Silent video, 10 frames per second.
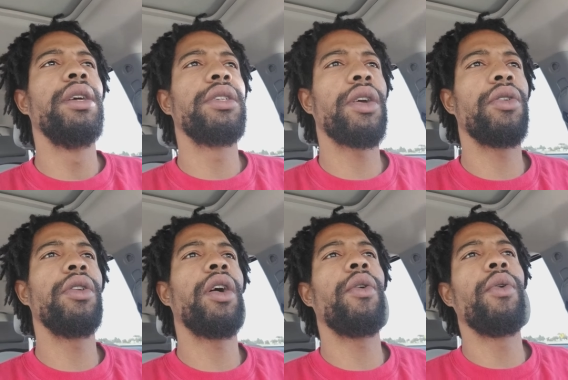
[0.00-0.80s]
So, you
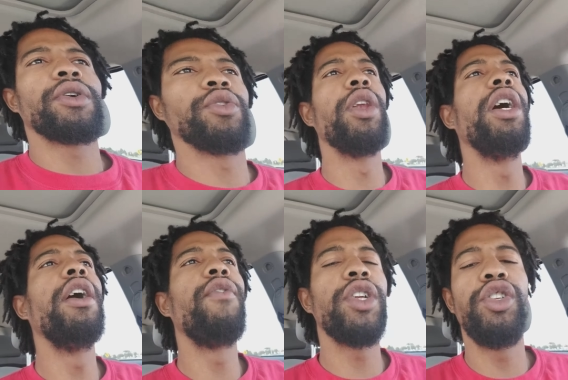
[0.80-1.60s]
know, you
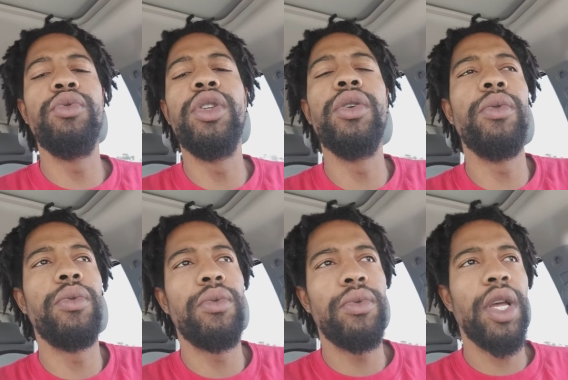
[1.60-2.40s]
love what you do
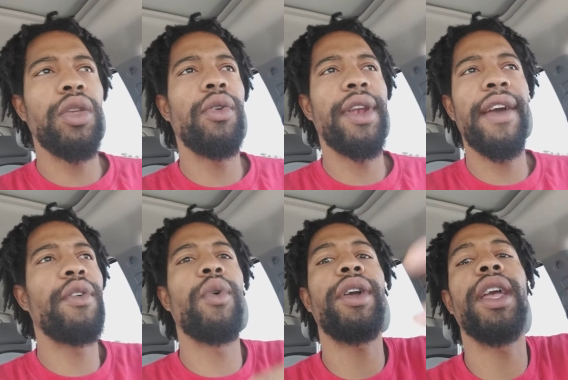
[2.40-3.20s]
and you're
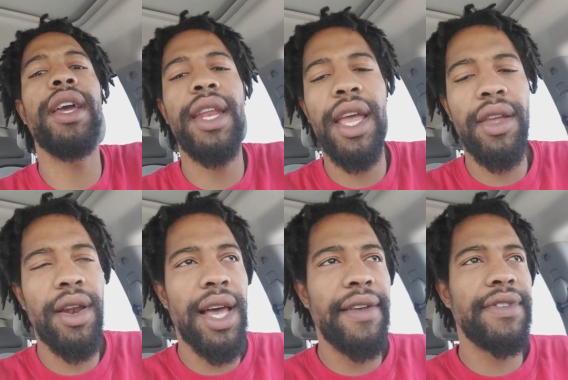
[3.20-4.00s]
never working a day in
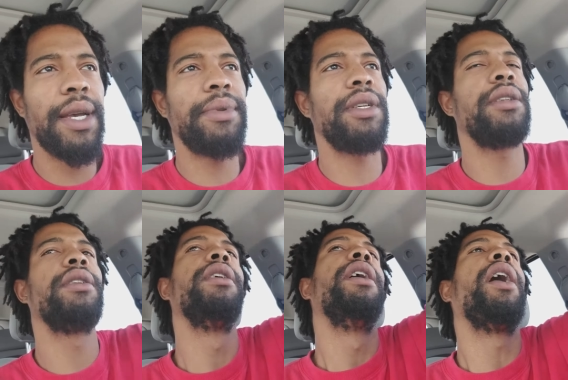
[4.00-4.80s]
your life type shit.
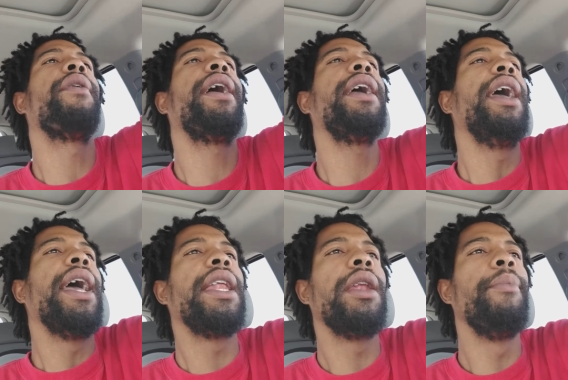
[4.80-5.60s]
All right.
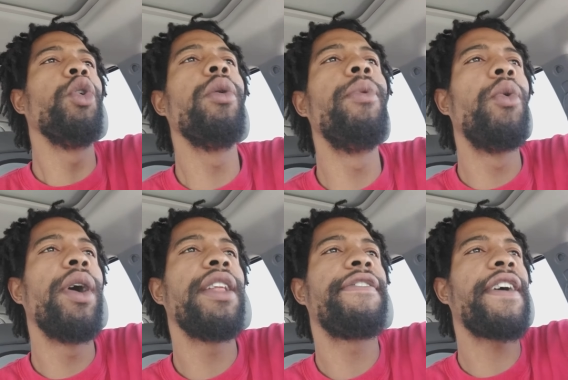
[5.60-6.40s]
And then the mutable
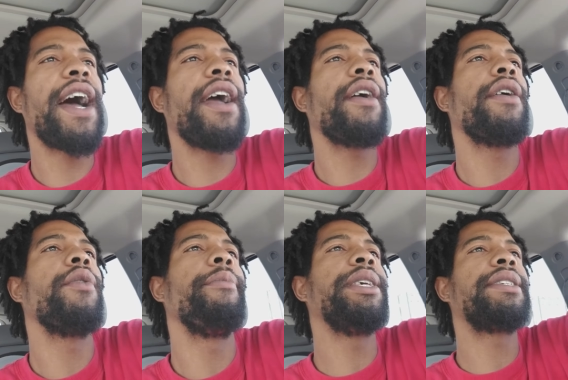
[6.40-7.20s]
one is fire,
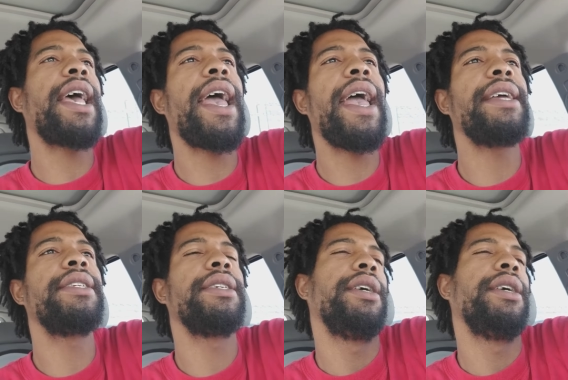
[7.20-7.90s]
would be Sag.